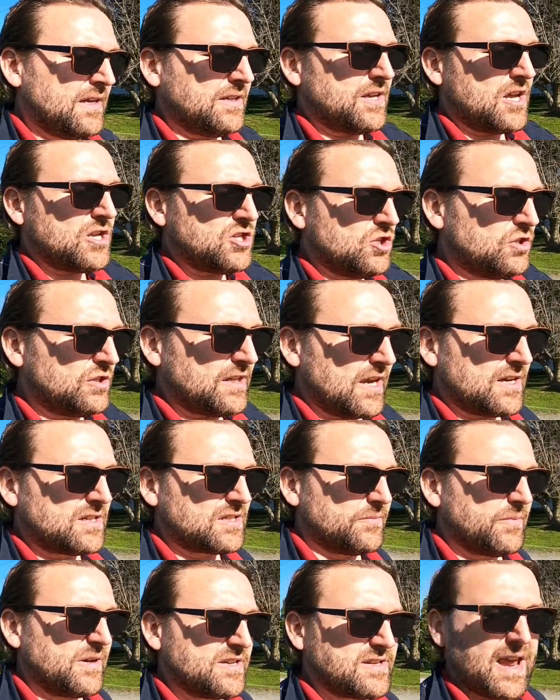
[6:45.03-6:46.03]
that you take
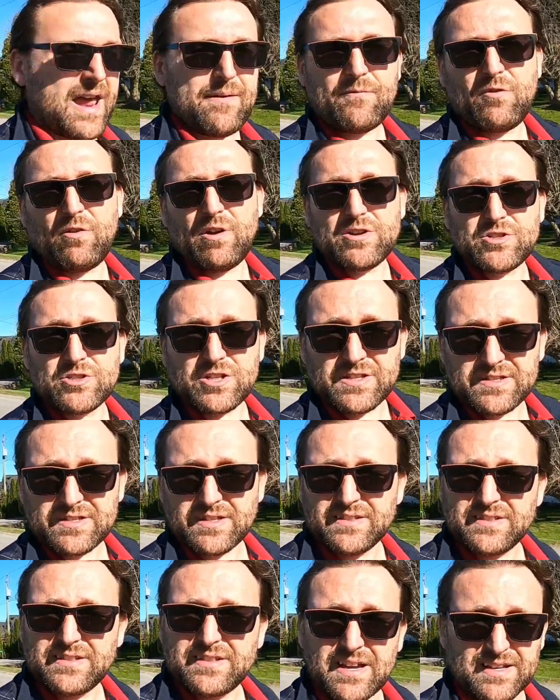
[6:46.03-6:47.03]
some exam questions
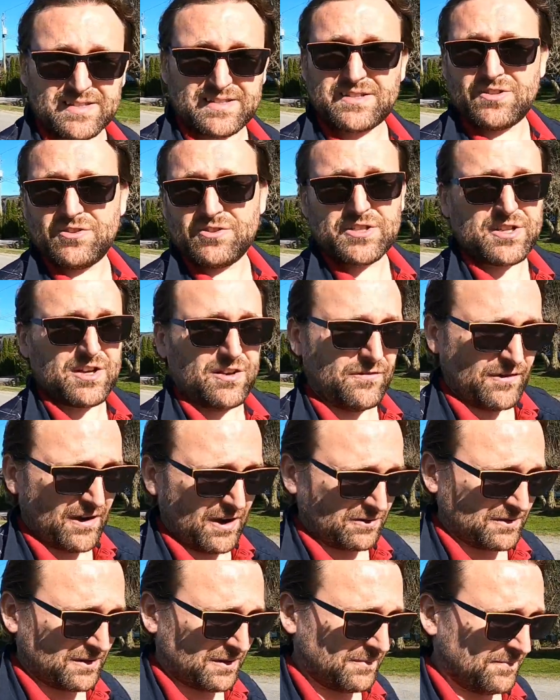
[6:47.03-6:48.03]
and test yourself
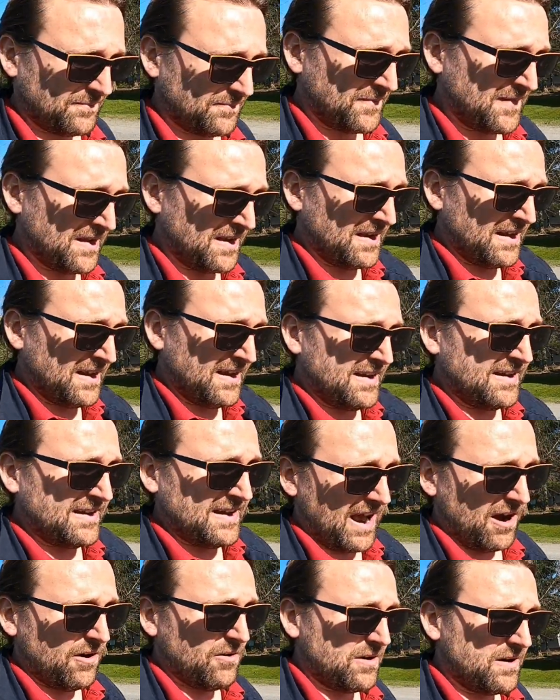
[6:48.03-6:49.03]
out.
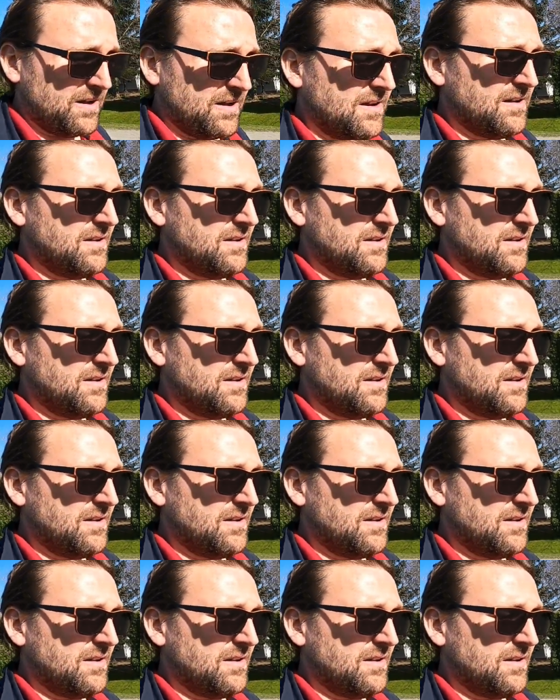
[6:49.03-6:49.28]
Now,